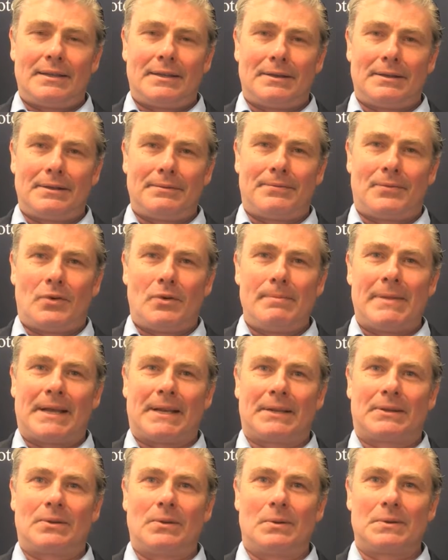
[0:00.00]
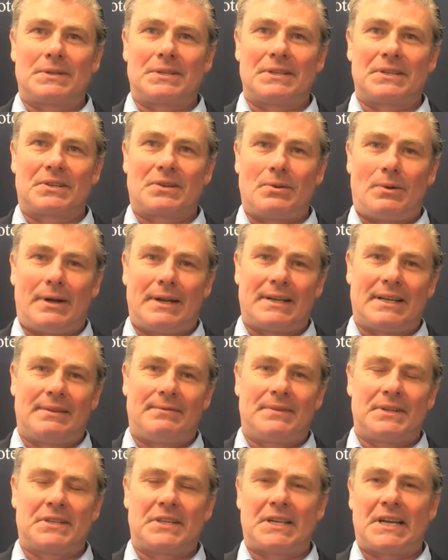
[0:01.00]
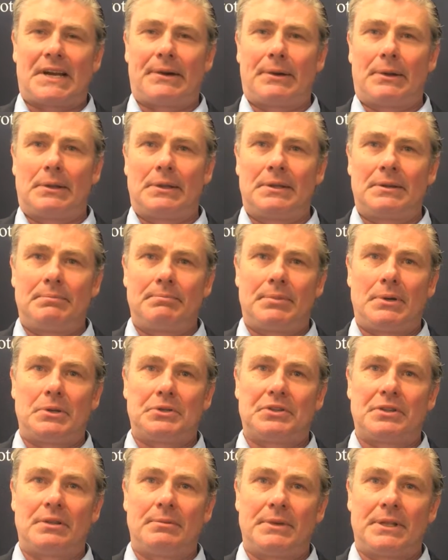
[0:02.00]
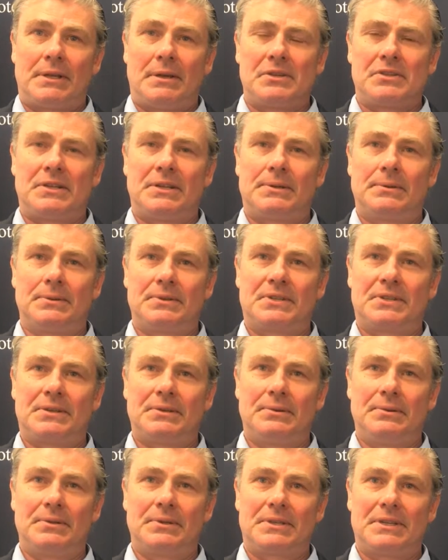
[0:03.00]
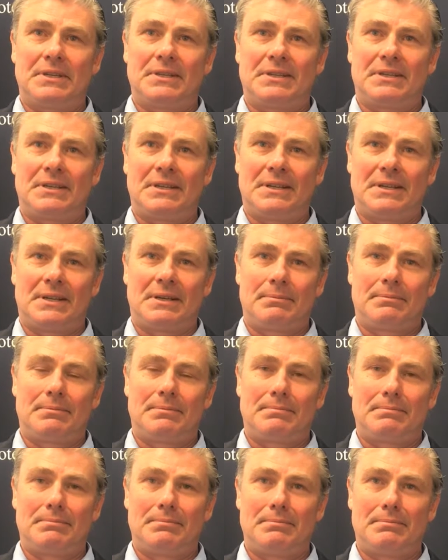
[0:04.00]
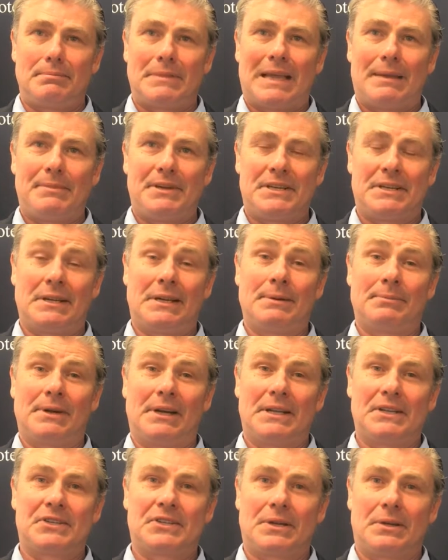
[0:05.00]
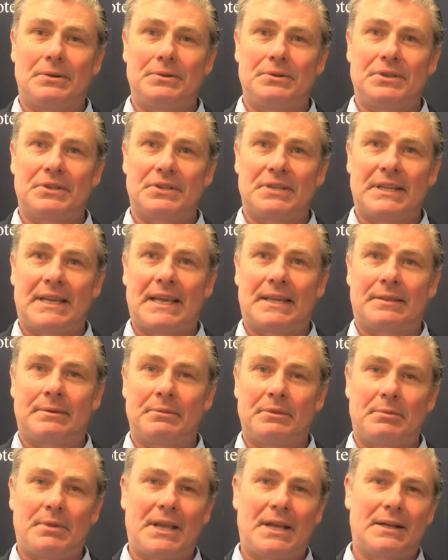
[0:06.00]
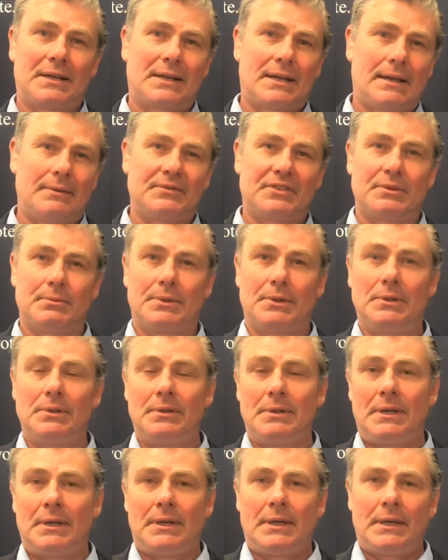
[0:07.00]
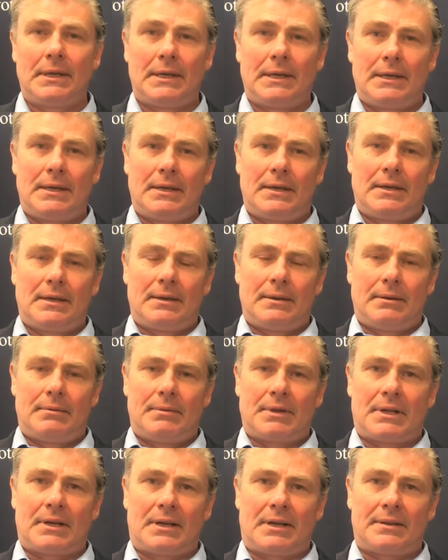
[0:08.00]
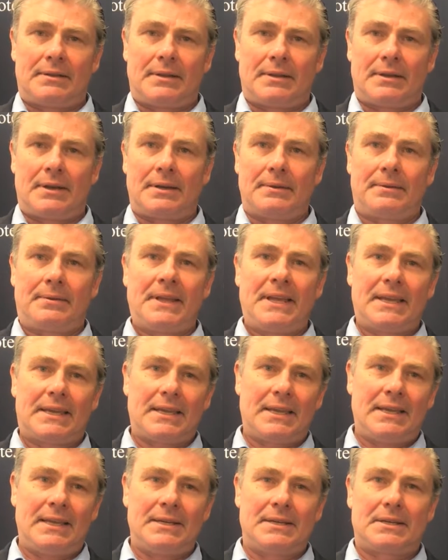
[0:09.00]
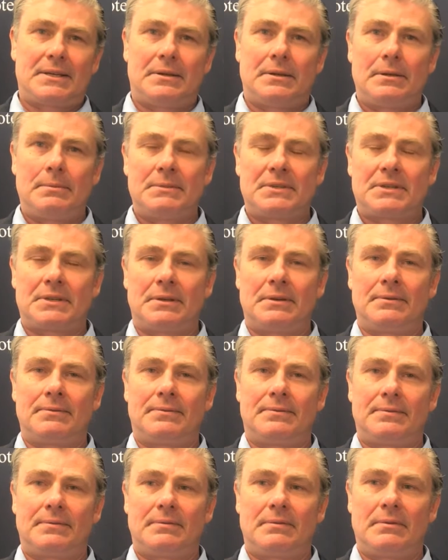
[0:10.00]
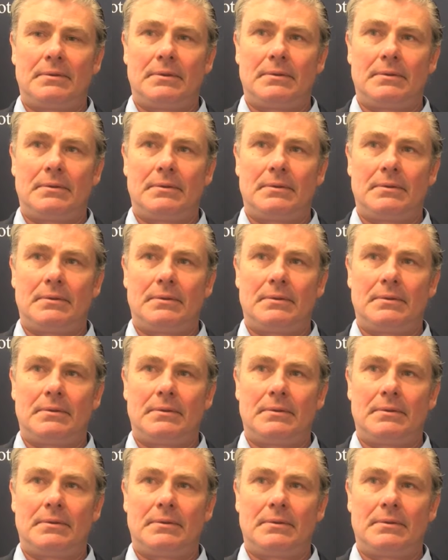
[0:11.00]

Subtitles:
The format, of course, is quite adversarial, and perching them on those little stools is, maybe deliberately so, just to get them to be uncomfortable. But I think in terms of,